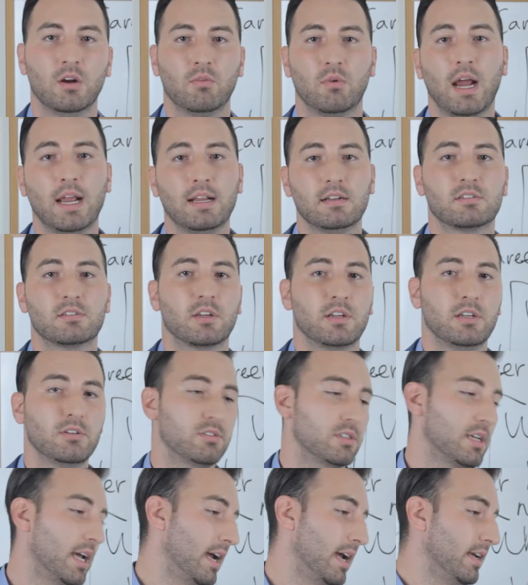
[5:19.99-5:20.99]
Right? So you
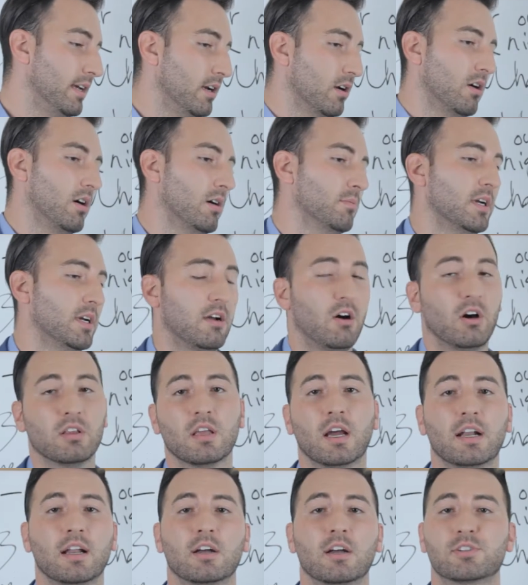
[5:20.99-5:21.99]
say, I'm an
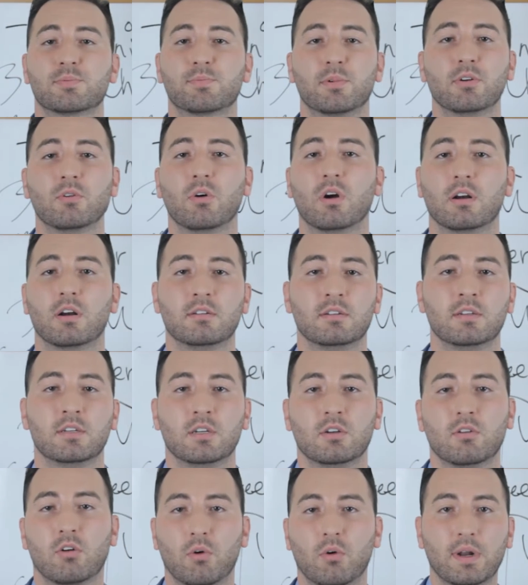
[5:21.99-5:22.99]
online entrepreneur,
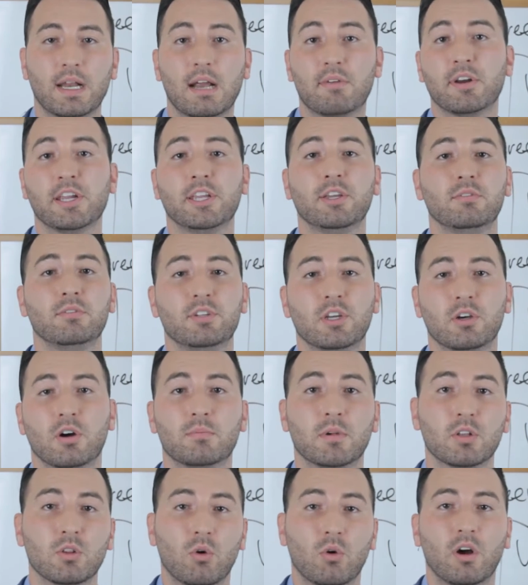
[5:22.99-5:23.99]
or whatever you do.
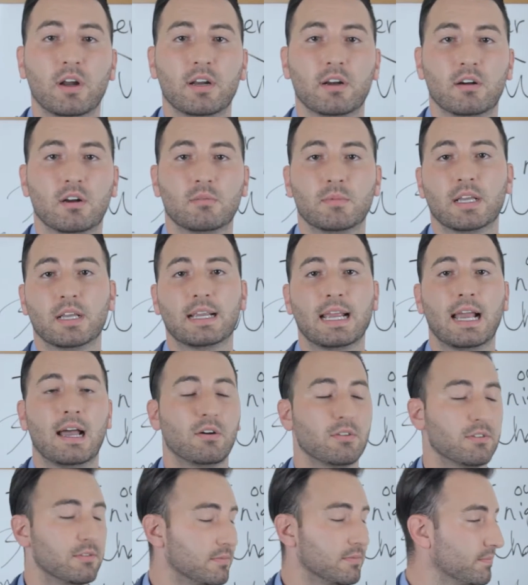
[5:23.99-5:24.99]
I'm a lawyer, I'm an
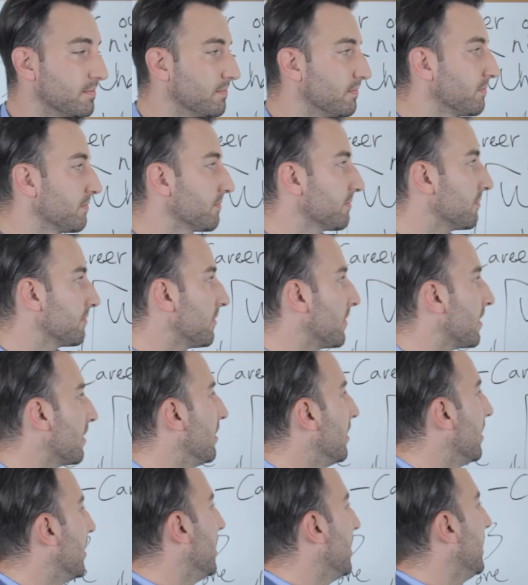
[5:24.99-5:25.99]
accountant.
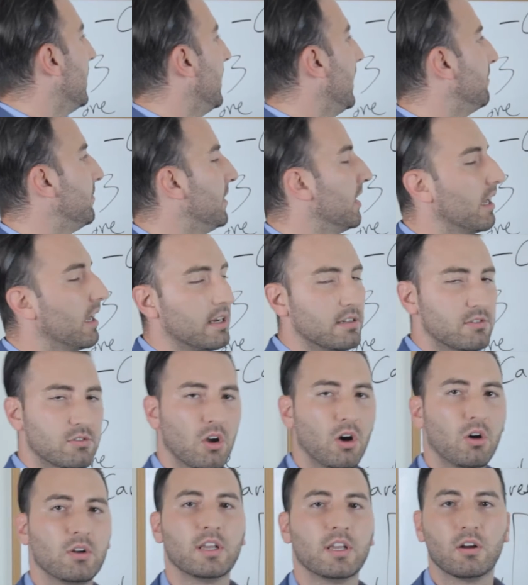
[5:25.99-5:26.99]
And be like,
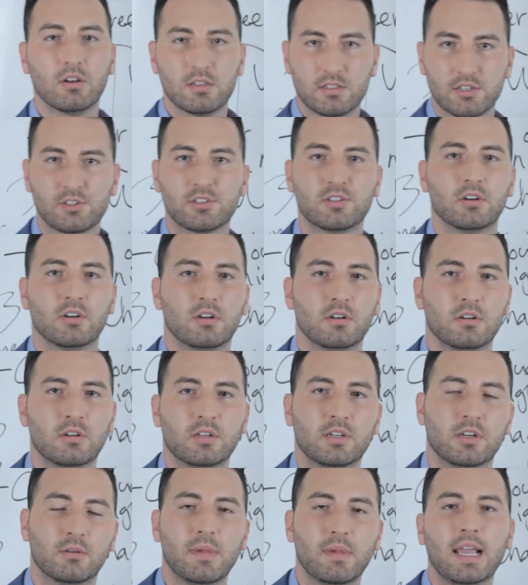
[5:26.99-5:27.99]
so, is this
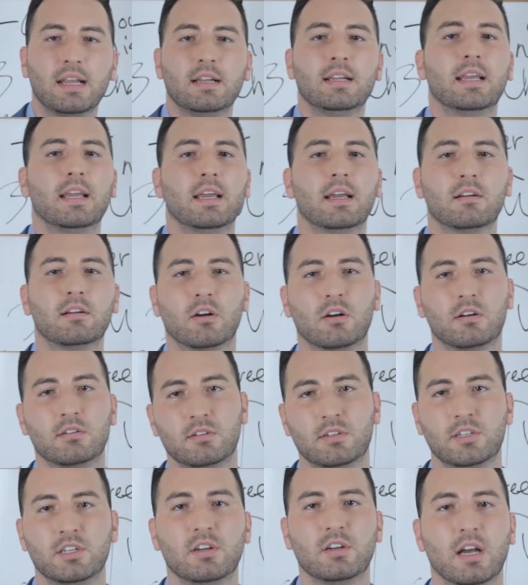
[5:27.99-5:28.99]
your main gig,
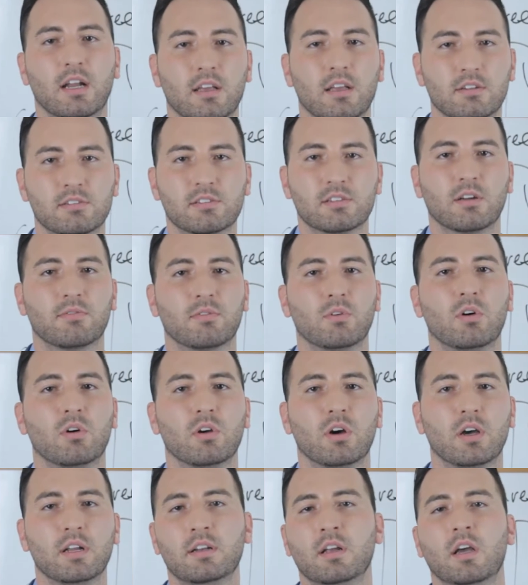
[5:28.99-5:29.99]
or do you got other stuff
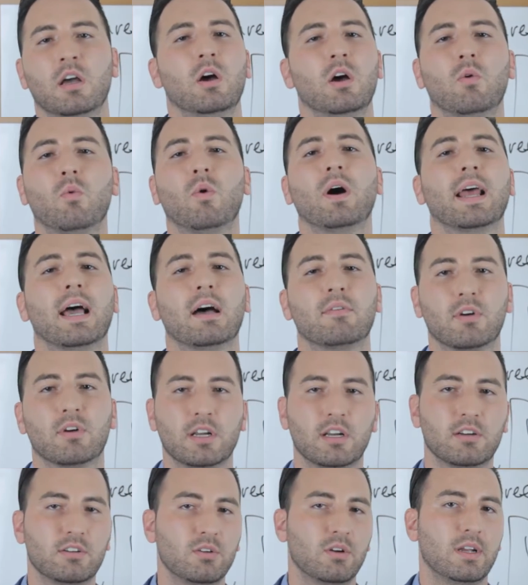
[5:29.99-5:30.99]
going on?
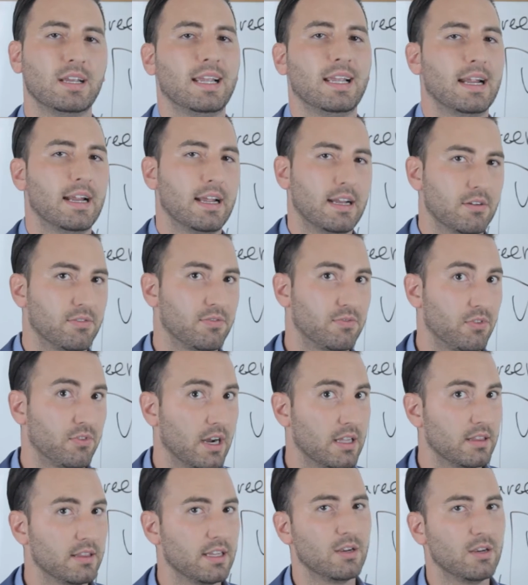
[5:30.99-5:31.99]
Whatever. You're doing it in a
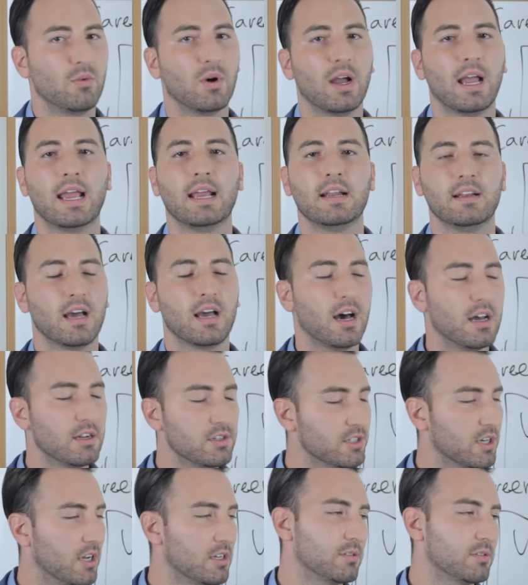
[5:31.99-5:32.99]
friendly way,
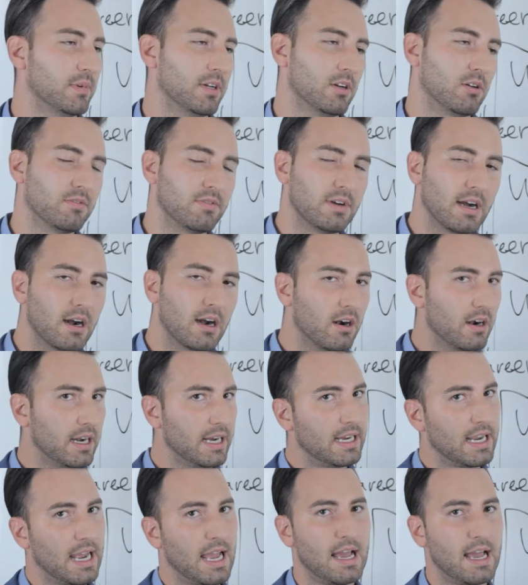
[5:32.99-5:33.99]
non-judgmental,
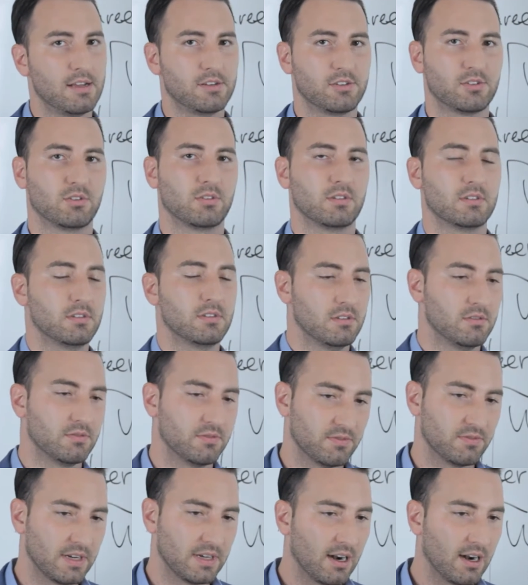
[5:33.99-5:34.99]
very casual. This is
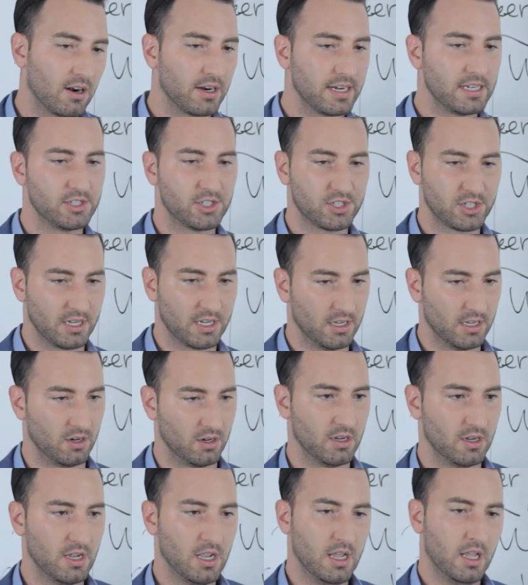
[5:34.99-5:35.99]
very
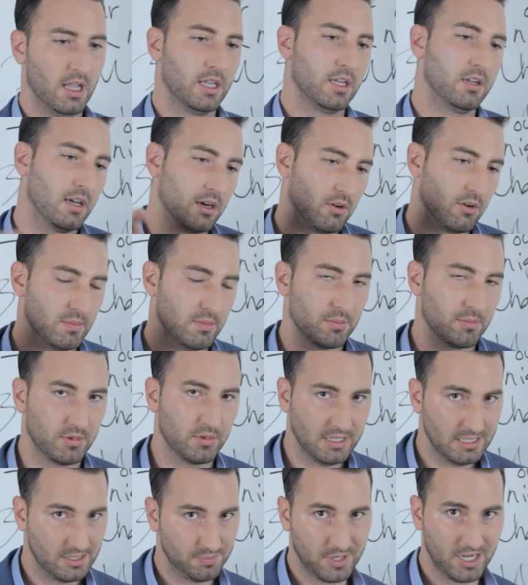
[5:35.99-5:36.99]
chill. You got to remember,
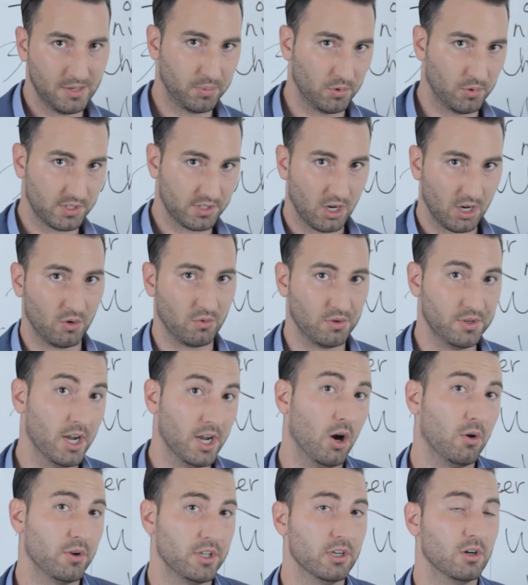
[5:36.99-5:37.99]
these people don't
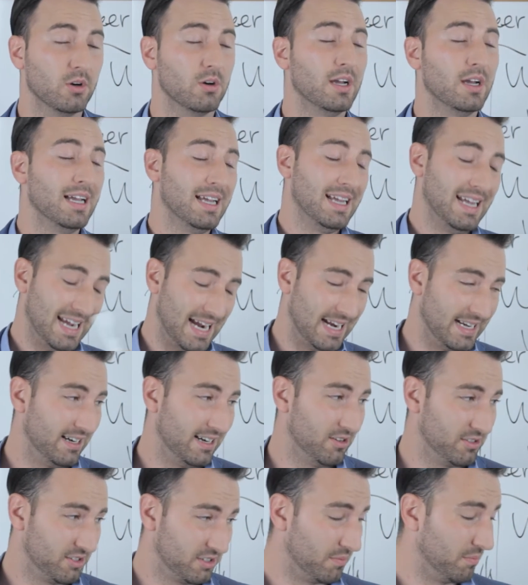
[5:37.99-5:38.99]
know you. And
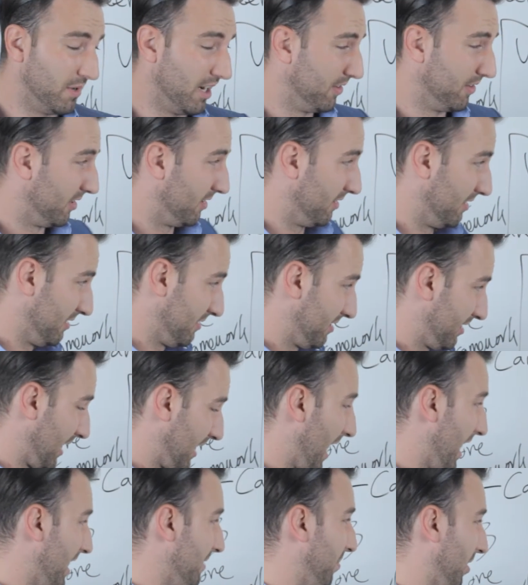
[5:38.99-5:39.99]
here's some other
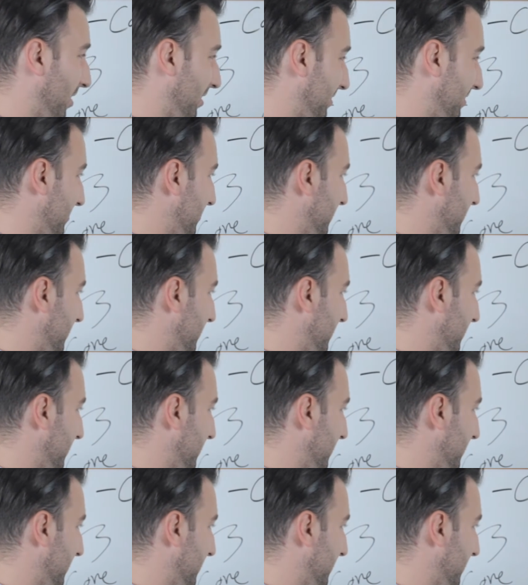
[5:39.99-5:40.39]
sidebar.